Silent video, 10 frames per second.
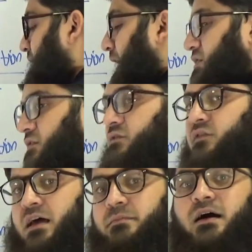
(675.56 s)
case of the
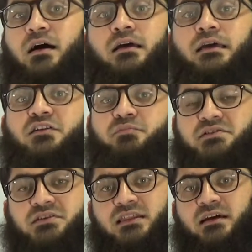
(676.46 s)
pharma,
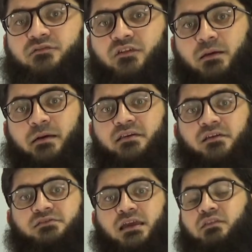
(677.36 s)
especially the pharma
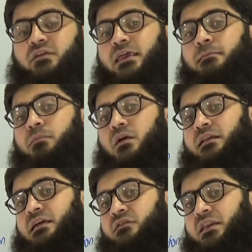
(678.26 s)
industry is very important,
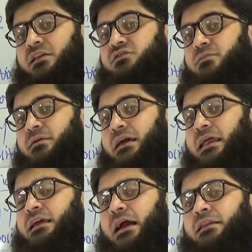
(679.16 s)
is very distributed.
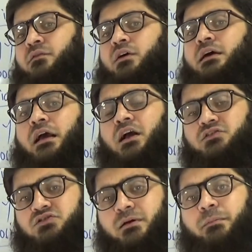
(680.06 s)
Any kind of
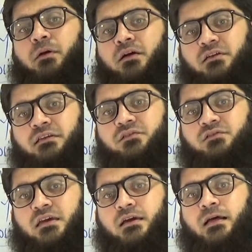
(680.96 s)
consumer products
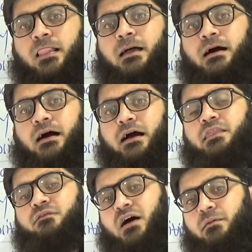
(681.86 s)
industry and
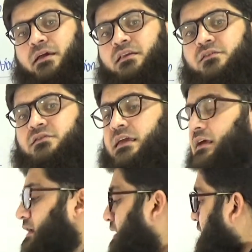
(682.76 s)
the pharma
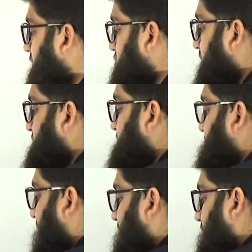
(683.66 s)
industry, the distribution
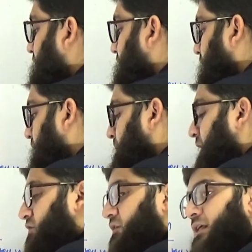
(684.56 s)
channel
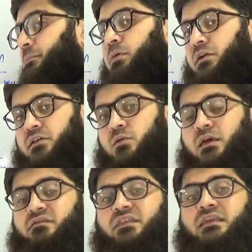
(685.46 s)
plays very important role,
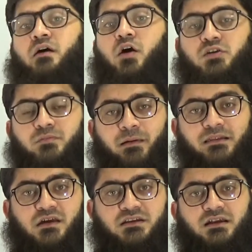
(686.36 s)
even the automobile
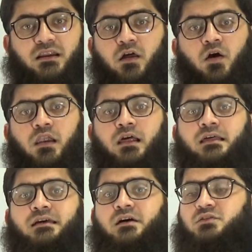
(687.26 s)
sector and all.
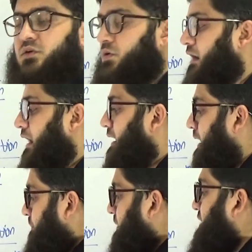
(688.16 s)
So a
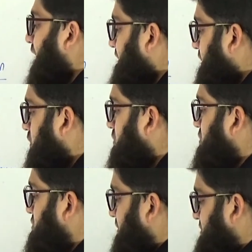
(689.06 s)
company having the good
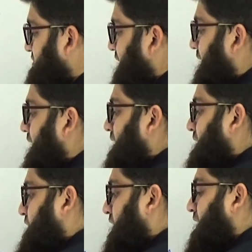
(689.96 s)
distribution channel,
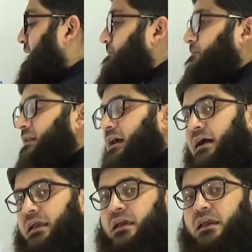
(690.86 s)
definitely
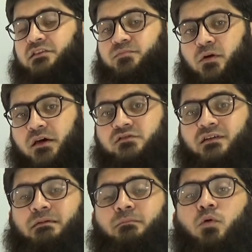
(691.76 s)
its products
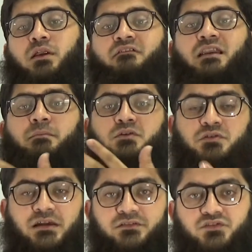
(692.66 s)
will be more available to
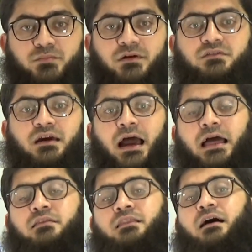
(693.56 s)
the consumers,
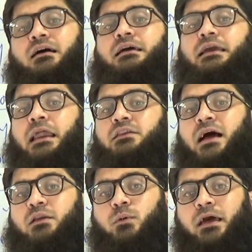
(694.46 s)
and that
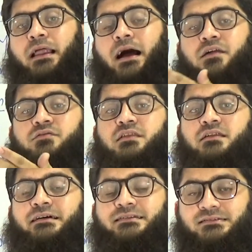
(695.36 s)
will enhance
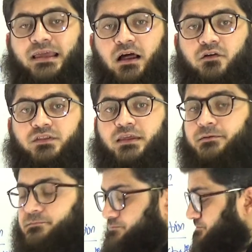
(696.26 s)
the sale of
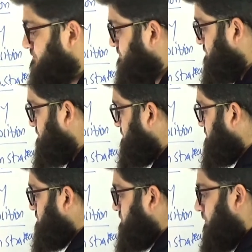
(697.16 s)
the
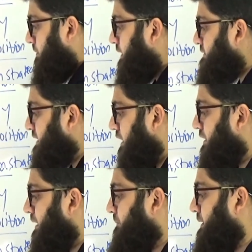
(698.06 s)

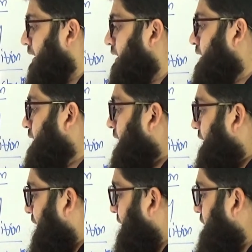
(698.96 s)
company.
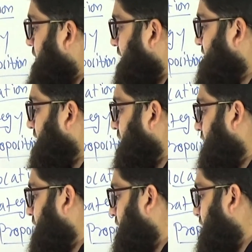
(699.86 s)
Then again we can
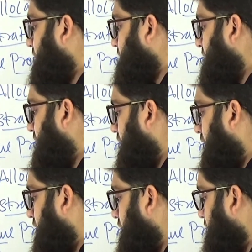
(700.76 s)
see the
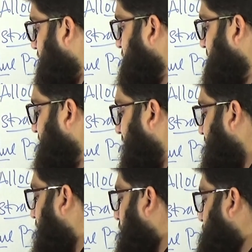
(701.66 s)
distribution
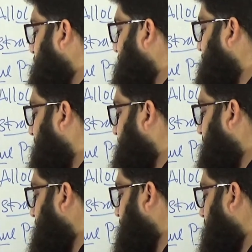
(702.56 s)
channel. Also these
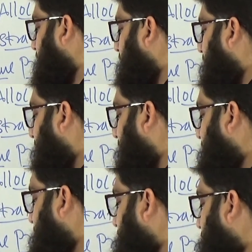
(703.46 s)
companies are
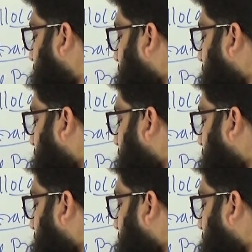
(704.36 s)
having the